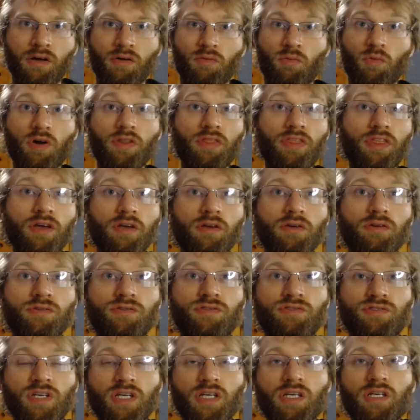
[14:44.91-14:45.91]
One thing you
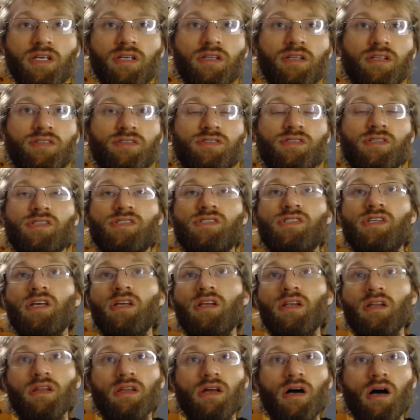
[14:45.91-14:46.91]
see
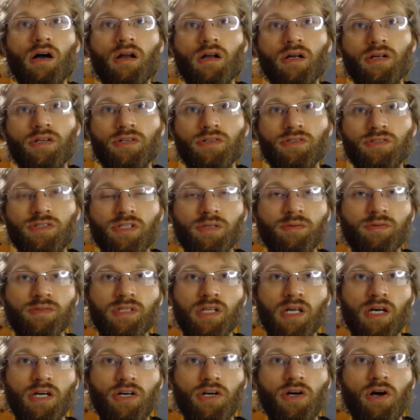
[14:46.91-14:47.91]
succeed a lot on YouTube is
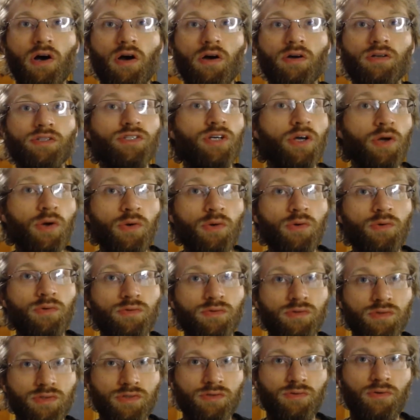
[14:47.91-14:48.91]
like
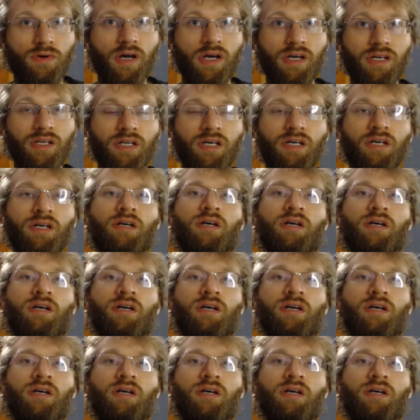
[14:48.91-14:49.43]
cartoons, right?